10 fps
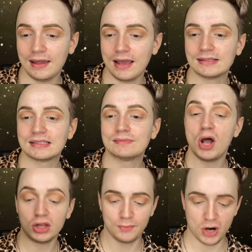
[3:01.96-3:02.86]
a
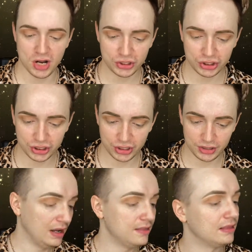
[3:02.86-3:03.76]
smaller brush
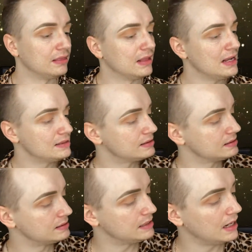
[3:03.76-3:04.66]
and then let's
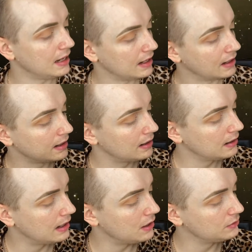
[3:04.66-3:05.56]
take
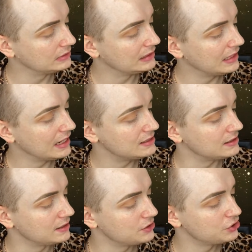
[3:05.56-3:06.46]

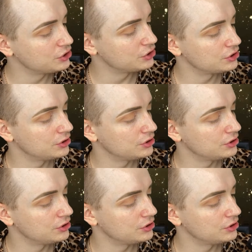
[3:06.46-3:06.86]
Outlandish